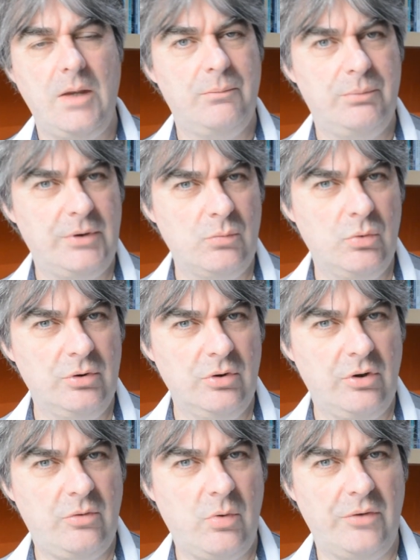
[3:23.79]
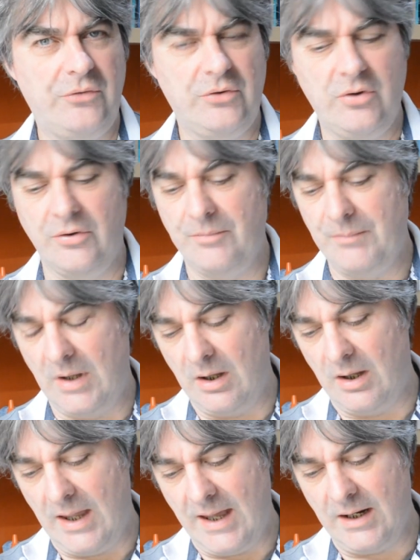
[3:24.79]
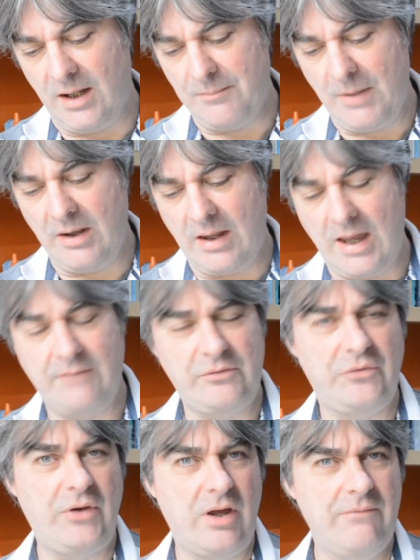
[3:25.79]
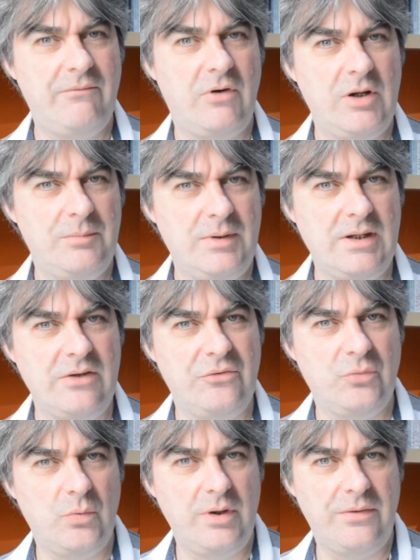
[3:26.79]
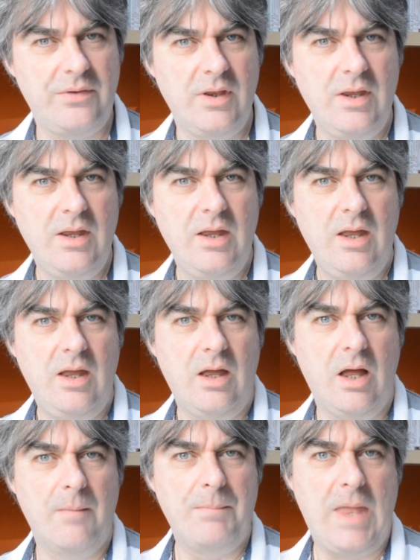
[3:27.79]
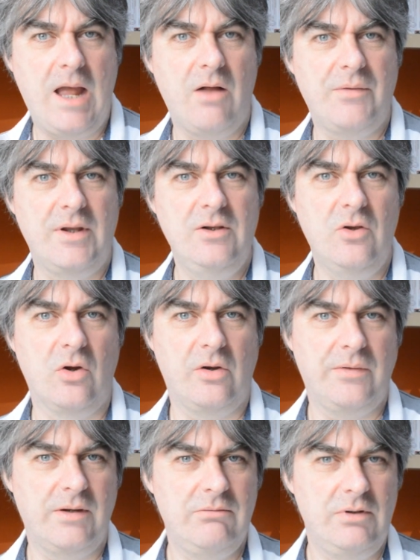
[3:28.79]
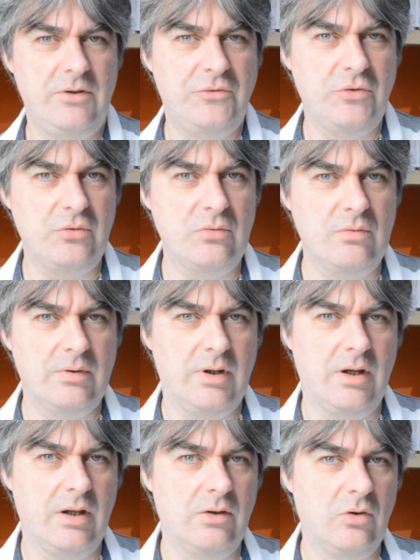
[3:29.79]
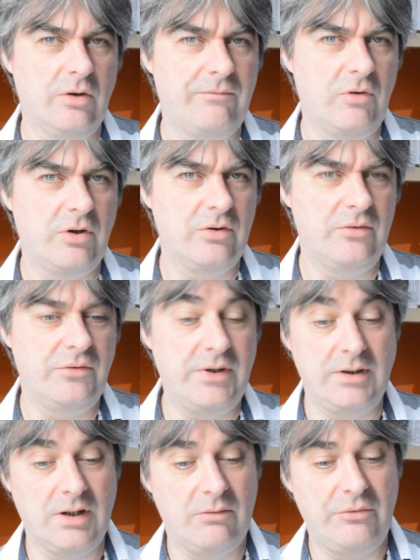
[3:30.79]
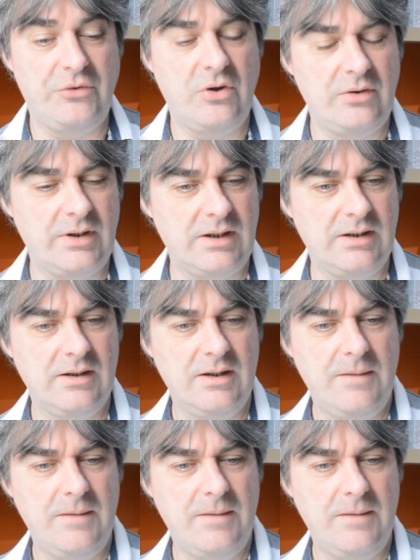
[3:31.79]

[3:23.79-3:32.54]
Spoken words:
probably wouldn't look quite so good. And I have to say I'm very pleased with how they look. They really do look very good indeed, and